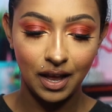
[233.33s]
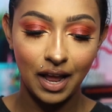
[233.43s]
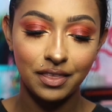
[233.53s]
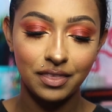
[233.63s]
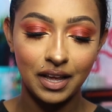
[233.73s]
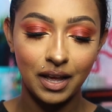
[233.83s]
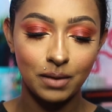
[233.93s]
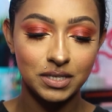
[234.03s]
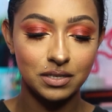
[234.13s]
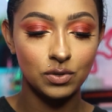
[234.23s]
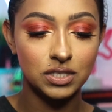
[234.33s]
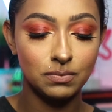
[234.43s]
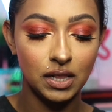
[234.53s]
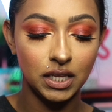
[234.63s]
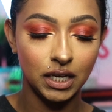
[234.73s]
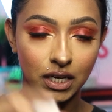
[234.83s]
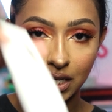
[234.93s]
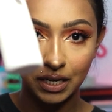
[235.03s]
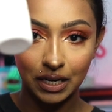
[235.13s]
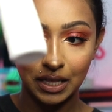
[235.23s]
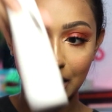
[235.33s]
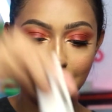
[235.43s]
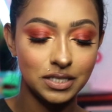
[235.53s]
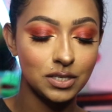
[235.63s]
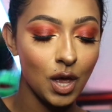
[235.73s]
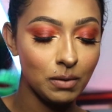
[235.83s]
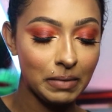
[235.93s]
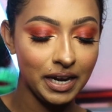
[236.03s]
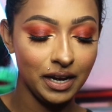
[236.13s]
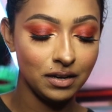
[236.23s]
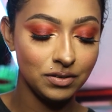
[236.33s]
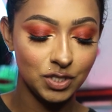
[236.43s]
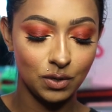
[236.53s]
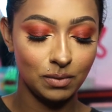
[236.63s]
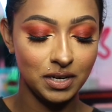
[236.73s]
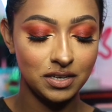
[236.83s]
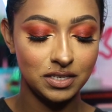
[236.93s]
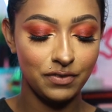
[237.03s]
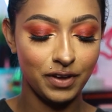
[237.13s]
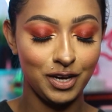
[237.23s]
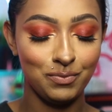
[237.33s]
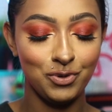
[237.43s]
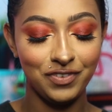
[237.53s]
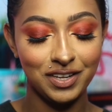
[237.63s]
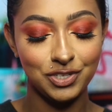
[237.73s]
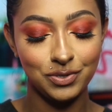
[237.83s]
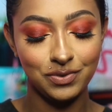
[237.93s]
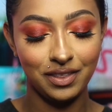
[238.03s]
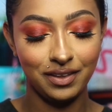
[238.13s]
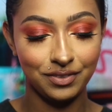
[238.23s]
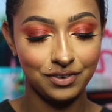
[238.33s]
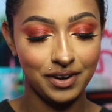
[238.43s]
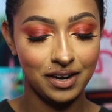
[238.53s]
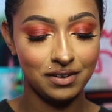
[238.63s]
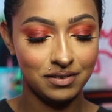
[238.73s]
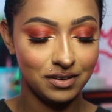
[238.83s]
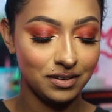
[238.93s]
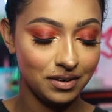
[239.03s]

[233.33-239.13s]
I think I'm still smelling this on my hand, so I'm gonna see if I can move it to the other hand.